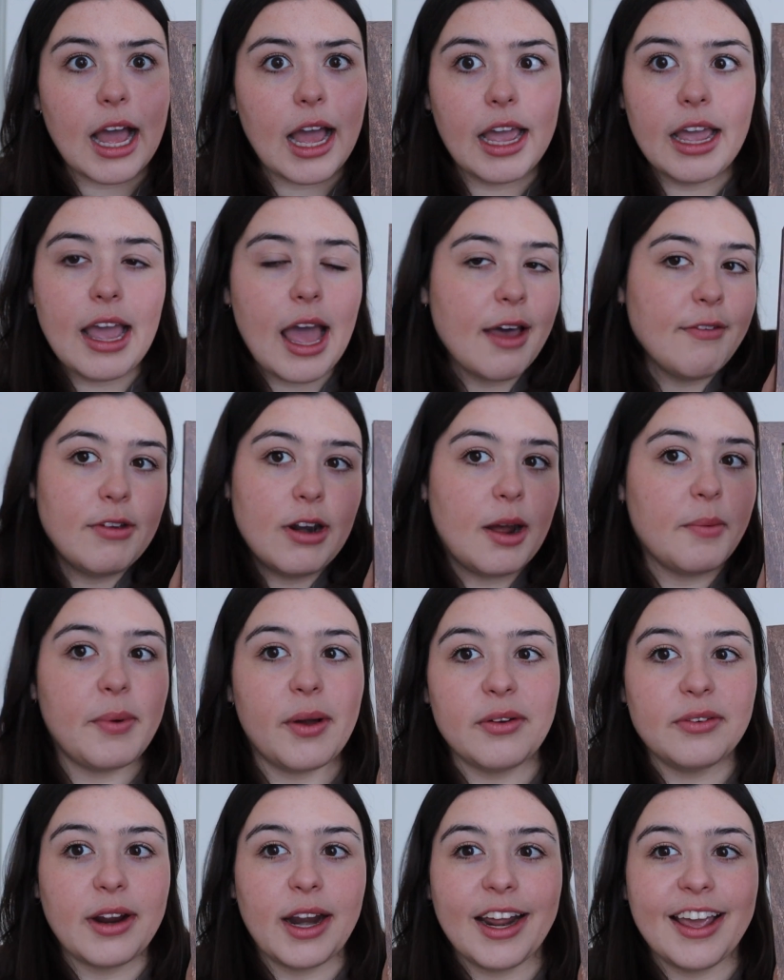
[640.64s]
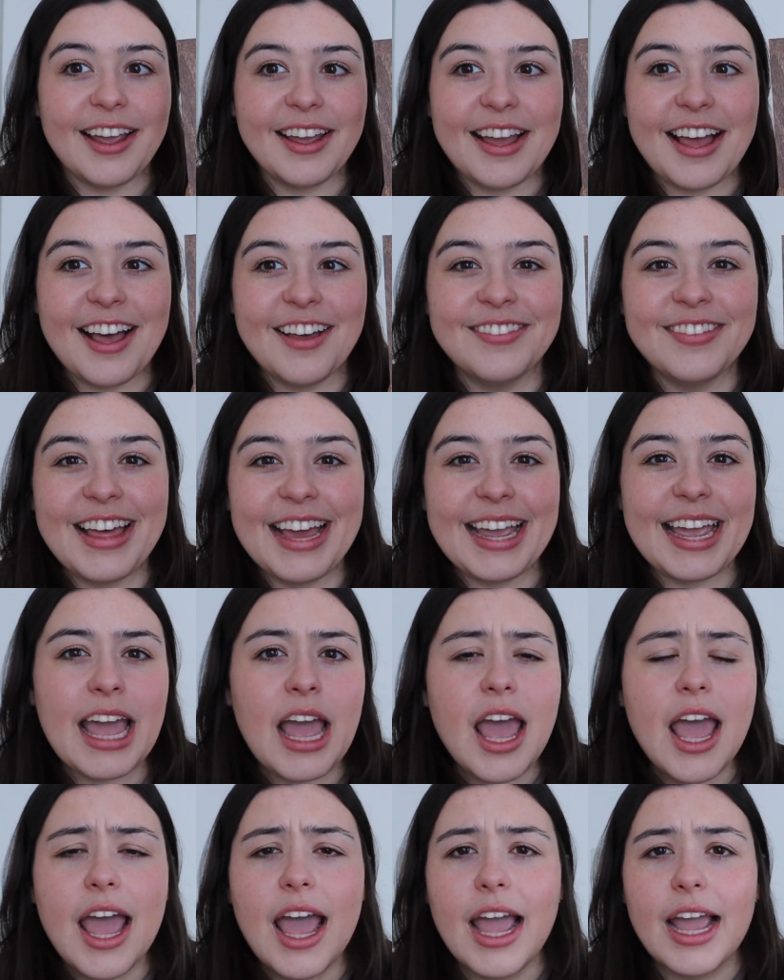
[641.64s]
I have it up already. I'm like,
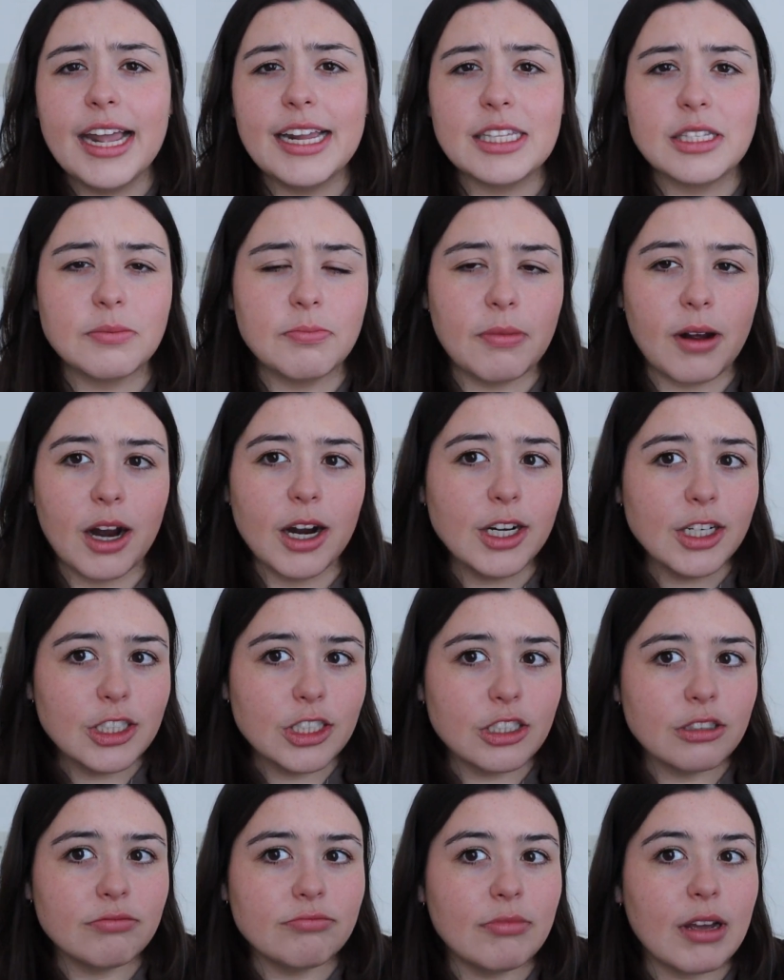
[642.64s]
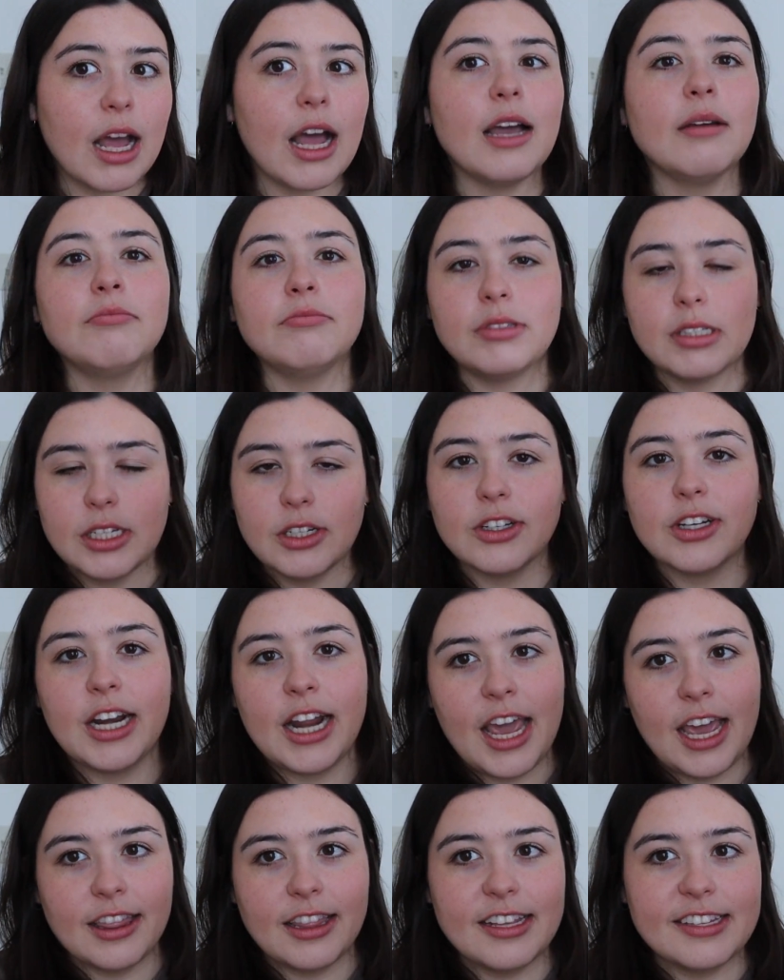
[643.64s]
it's March, I'm still
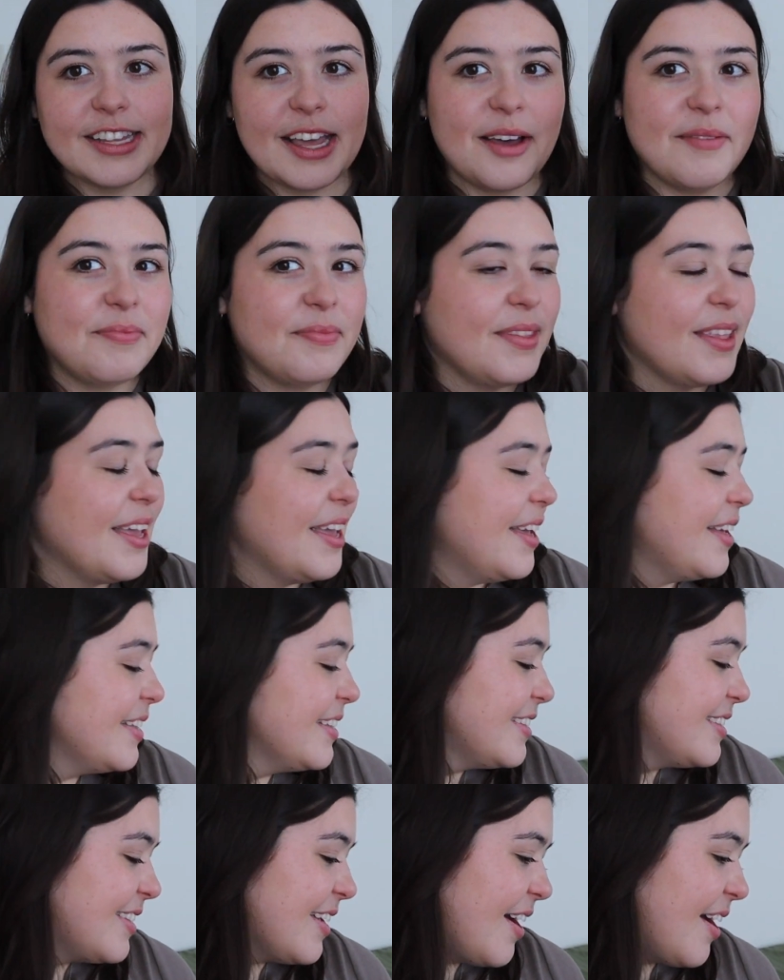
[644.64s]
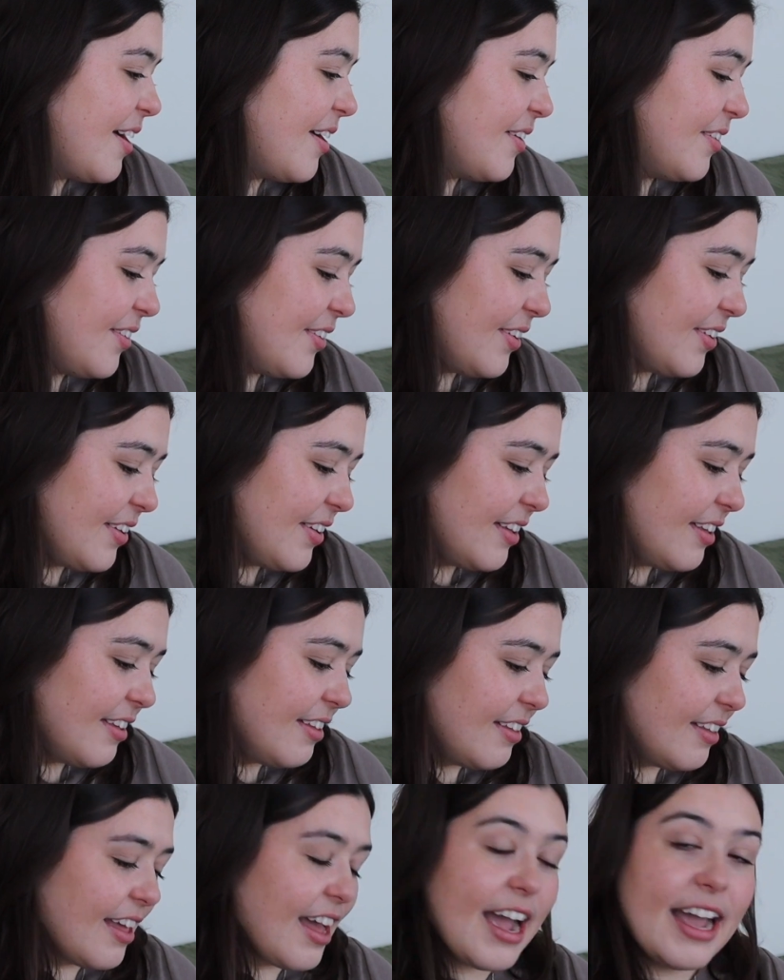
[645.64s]
gonna hang this up. So
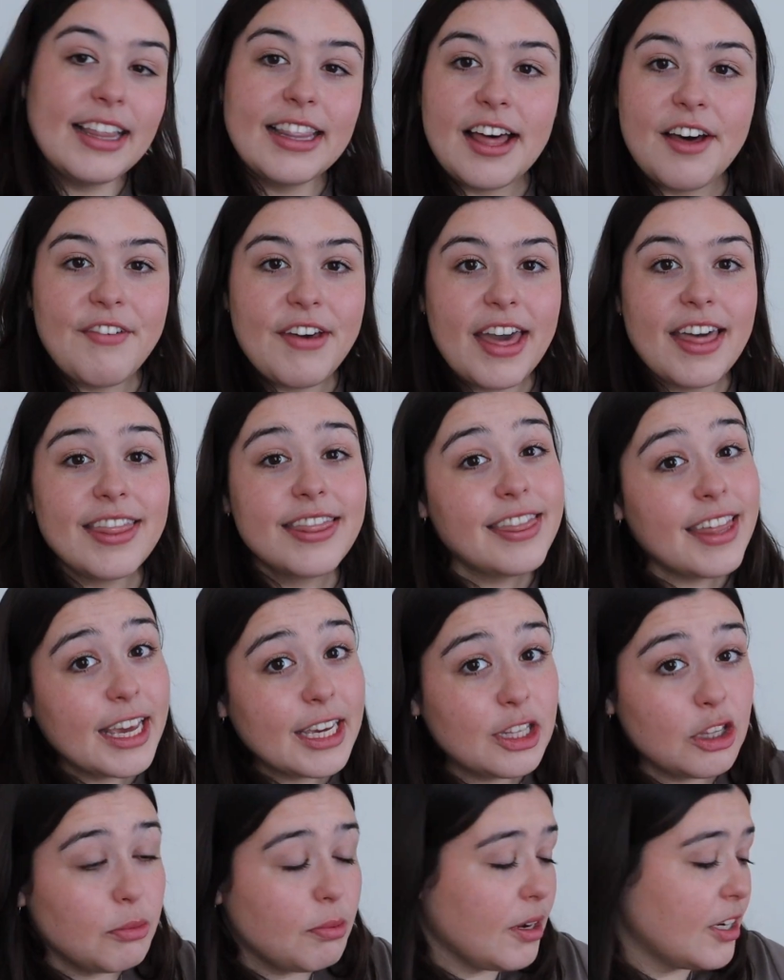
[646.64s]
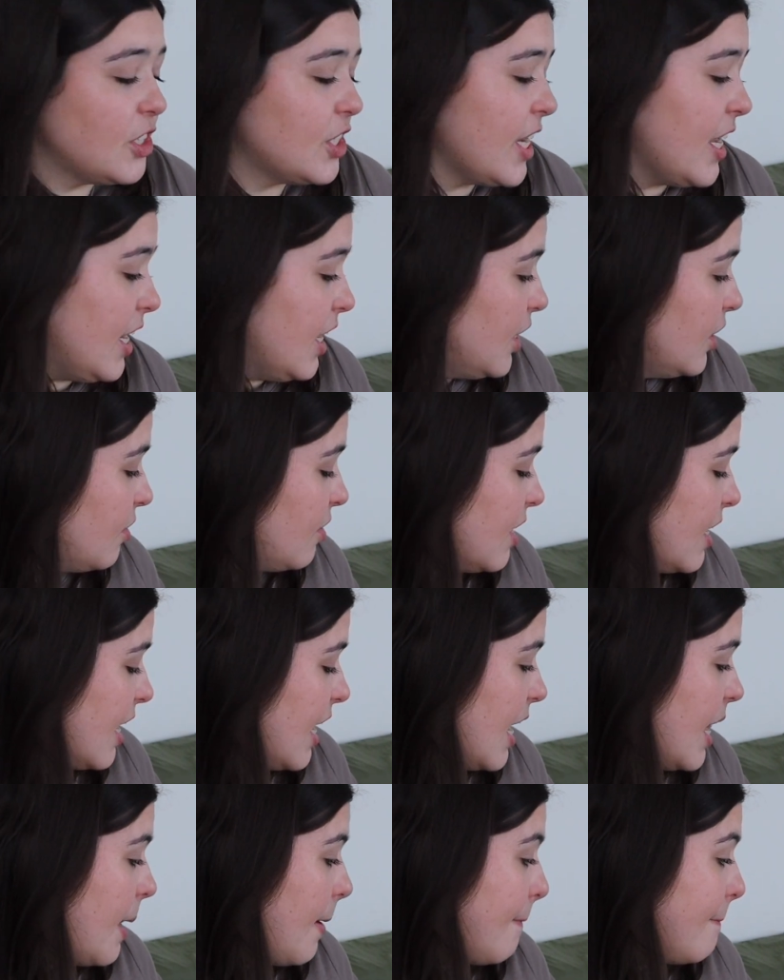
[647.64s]
I love it. Thank you, Bridget. You
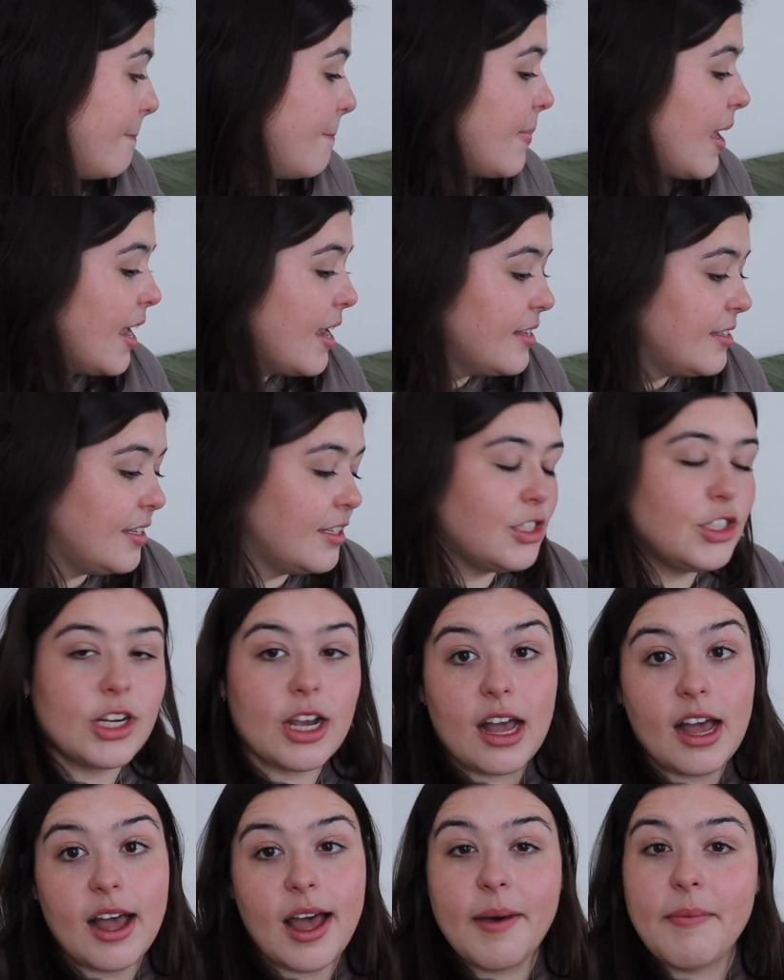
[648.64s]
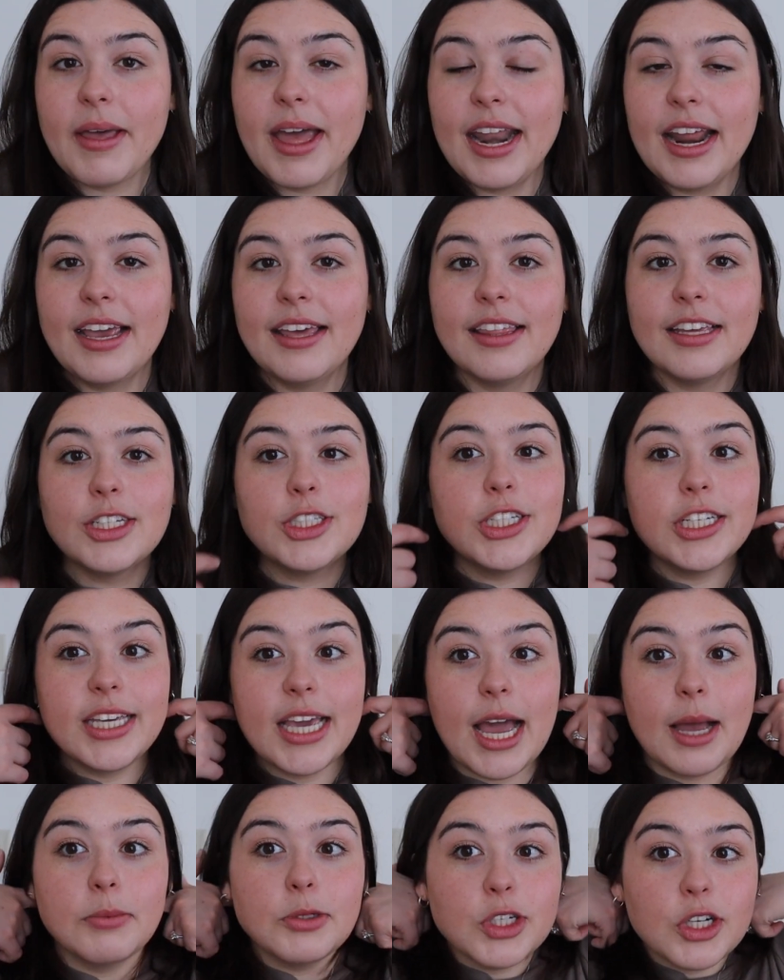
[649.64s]
did an amazing job, and I think she
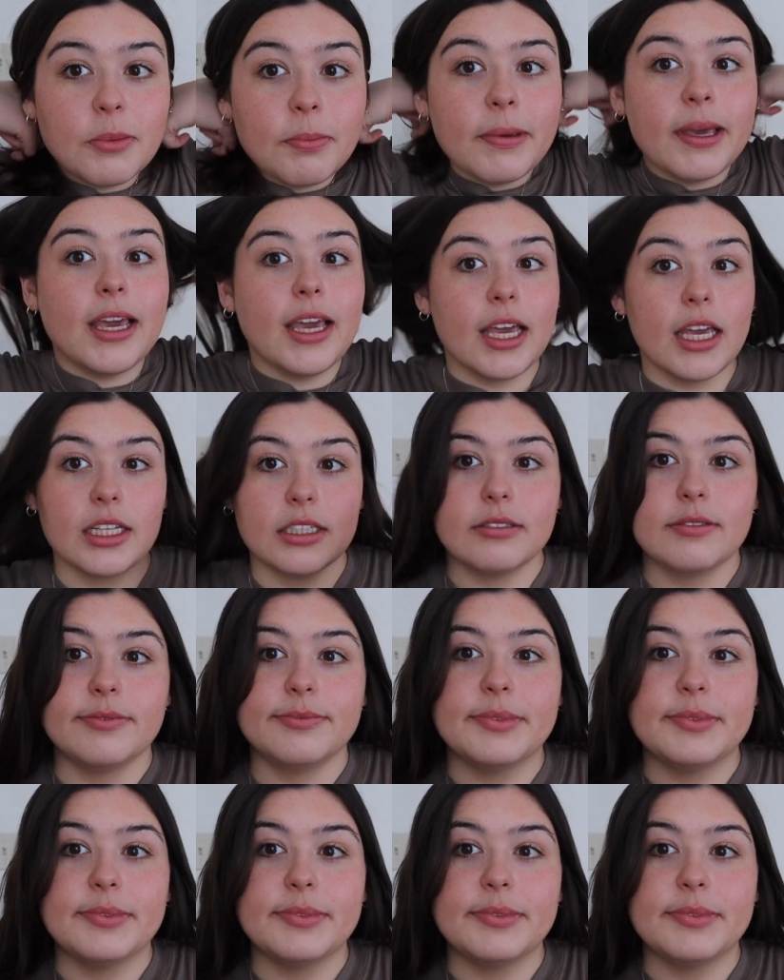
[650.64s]
captured me